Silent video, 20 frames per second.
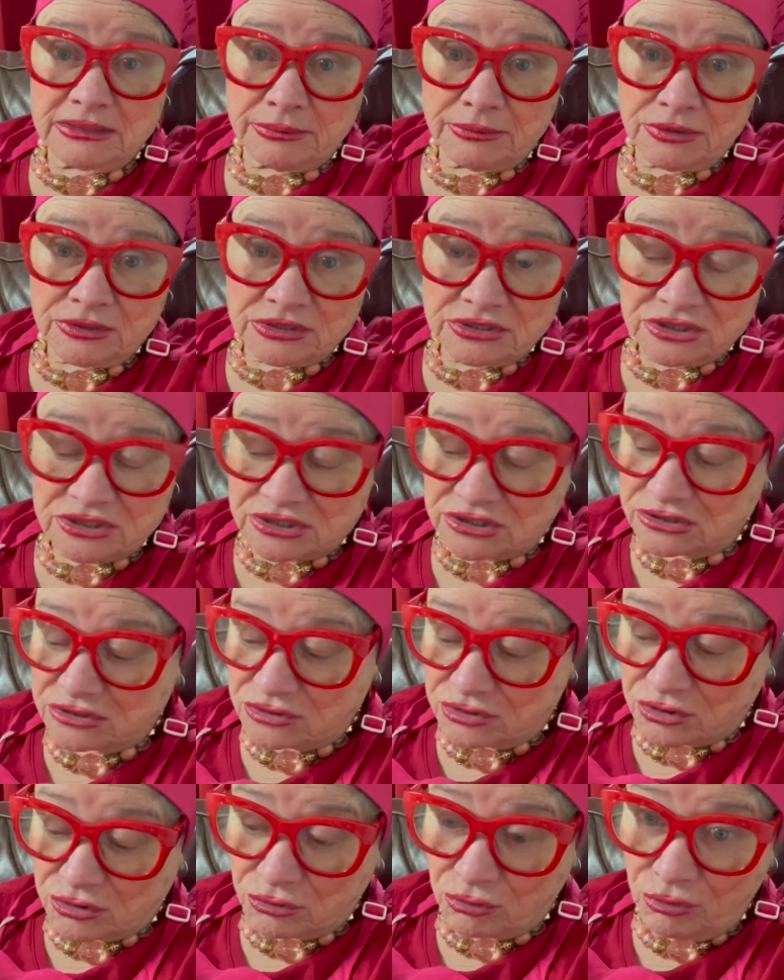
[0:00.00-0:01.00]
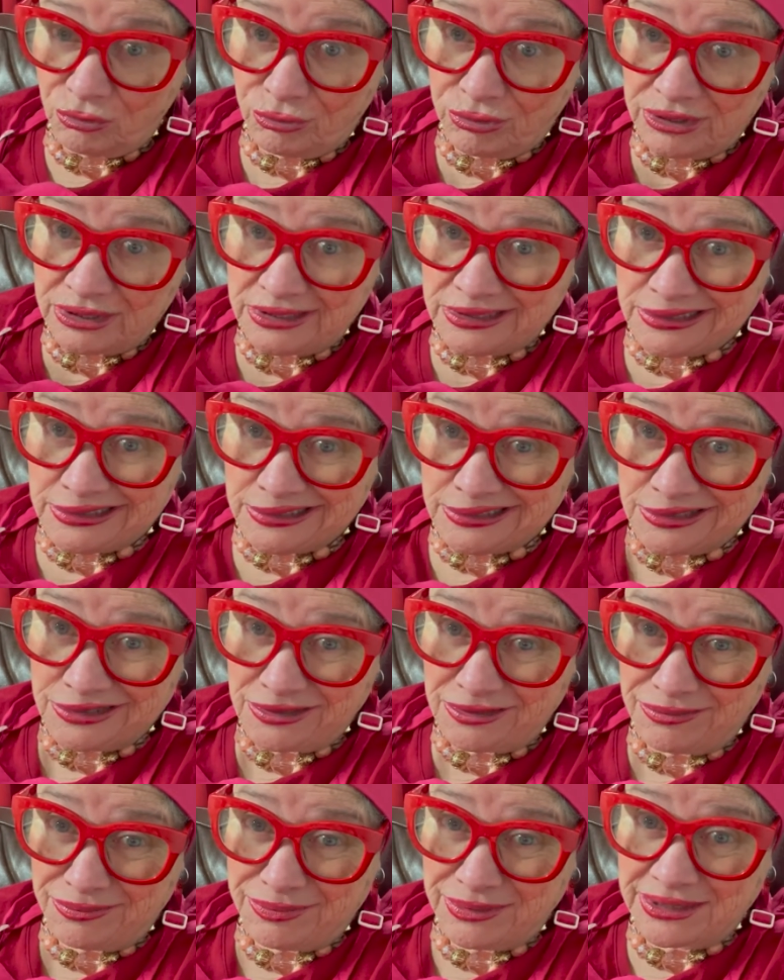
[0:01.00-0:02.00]
I'm going to just throw in a
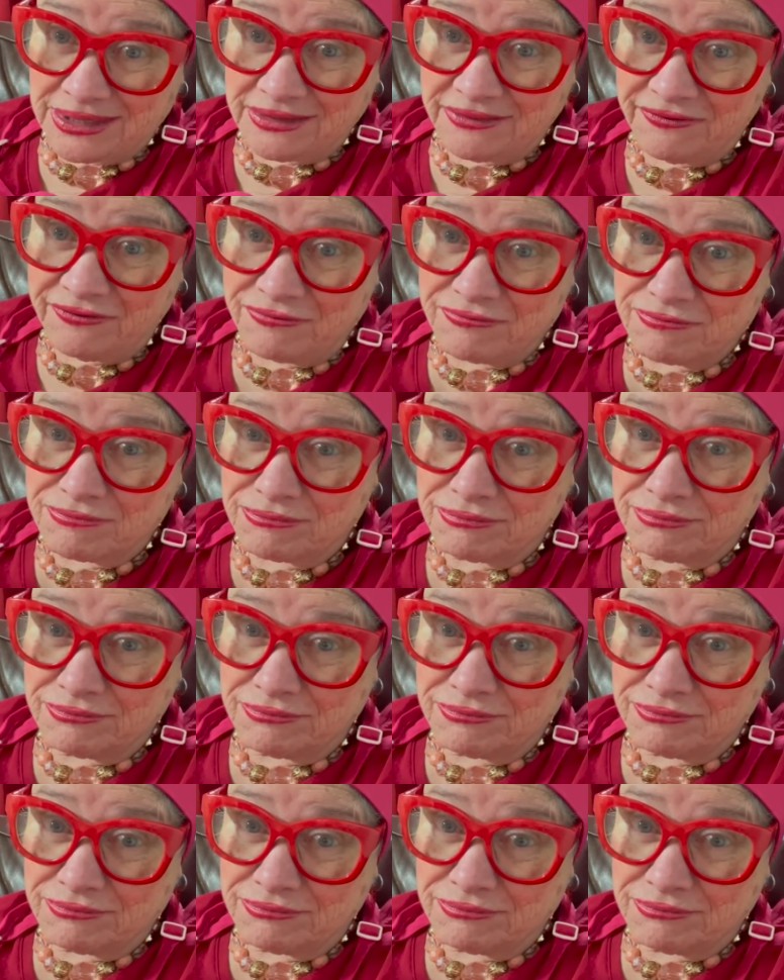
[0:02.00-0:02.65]
little bit of